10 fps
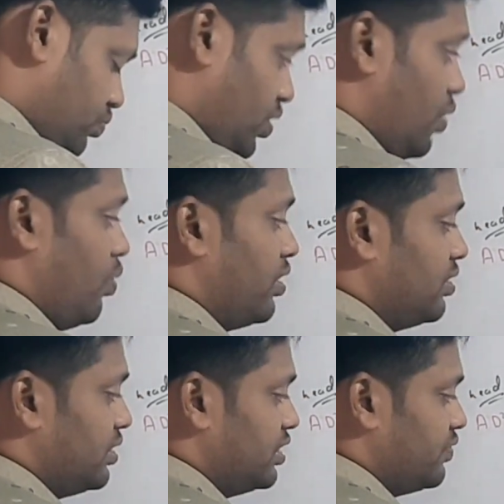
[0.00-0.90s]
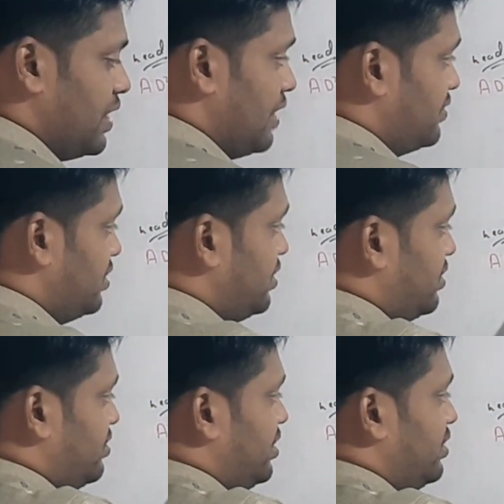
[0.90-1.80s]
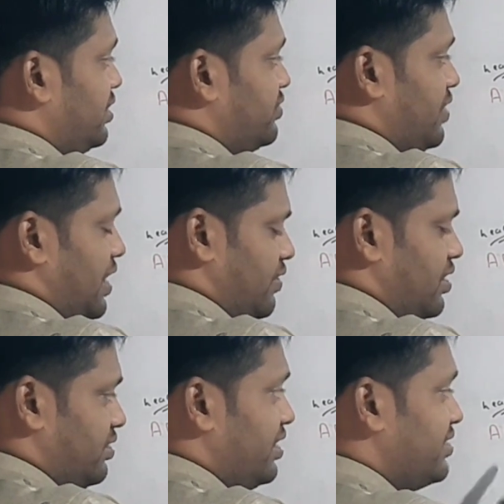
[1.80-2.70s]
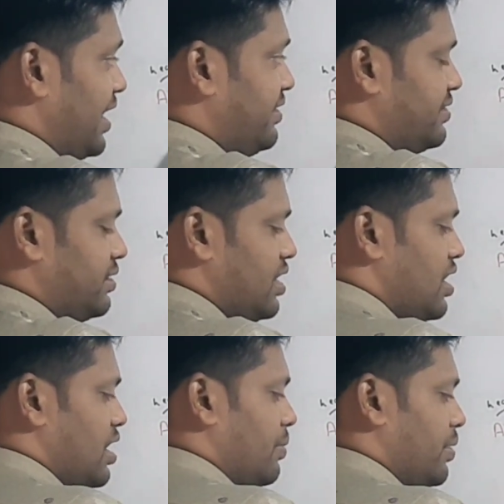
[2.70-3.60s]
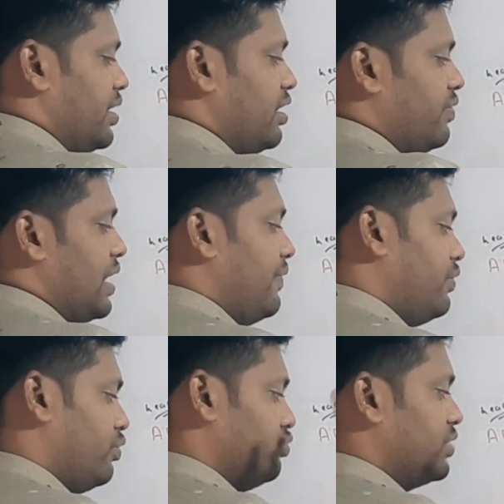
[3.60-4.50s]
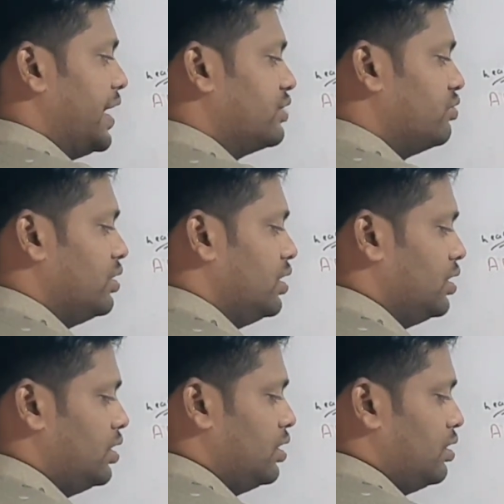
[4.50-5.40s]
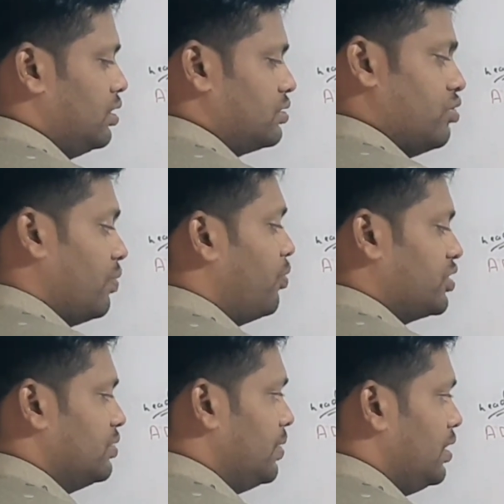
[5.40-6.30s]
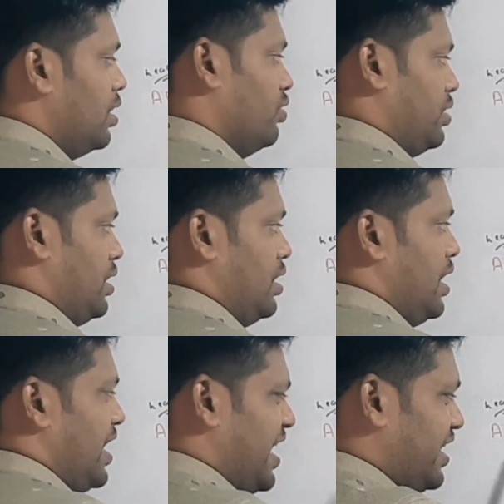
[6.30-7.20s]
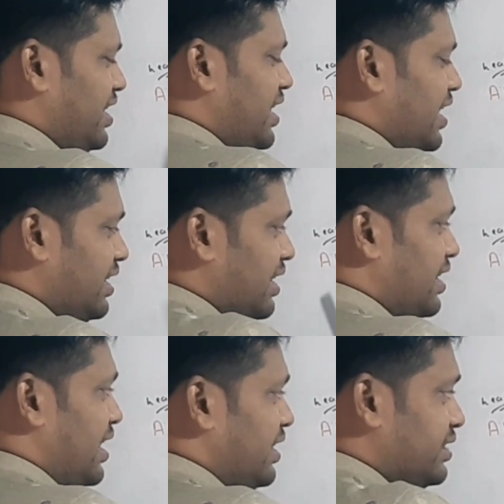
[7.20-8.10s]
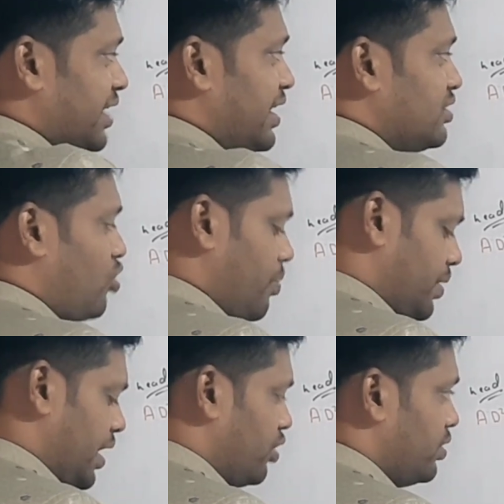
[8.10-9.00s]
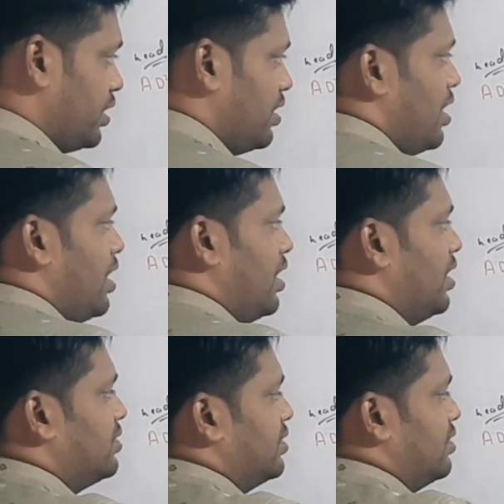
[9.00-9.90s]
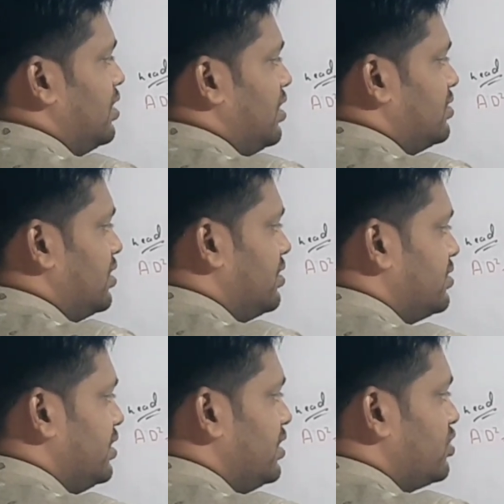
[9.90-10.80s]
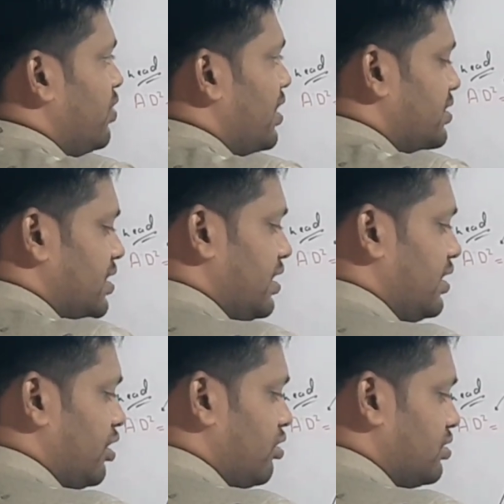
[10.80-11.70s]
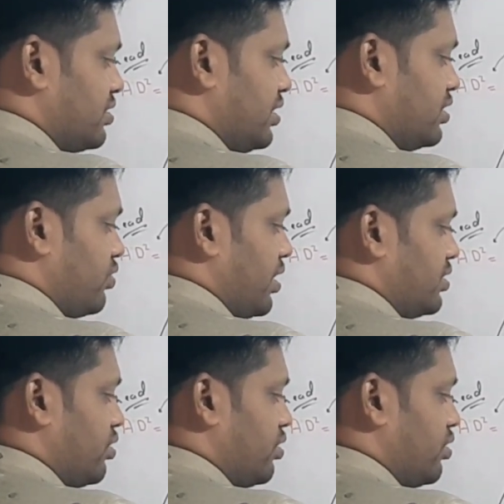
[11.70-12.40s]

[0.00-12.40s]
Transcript: What are the things we have, sir? There are 3 things we have, 3 sides, but here we have 2 sides only. It's not possible. Okay, any side is common right over here? Huh, sir, cd square is there, here also cd square is there.